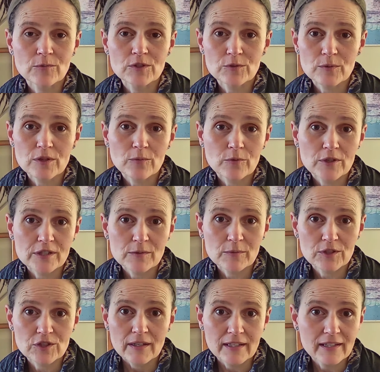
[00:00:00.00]
were the words
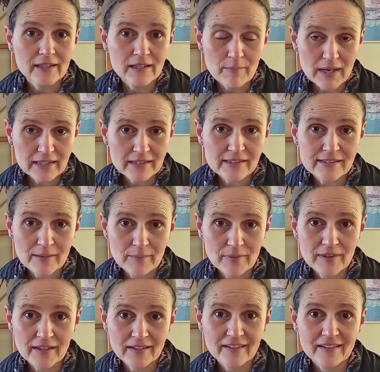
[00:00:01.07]
which really meant
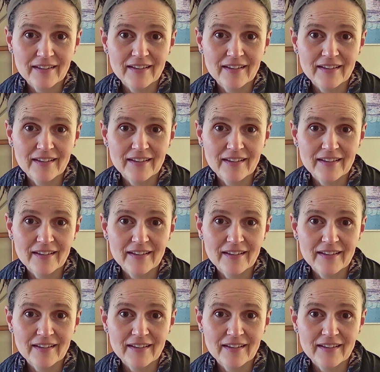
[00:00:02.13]
something,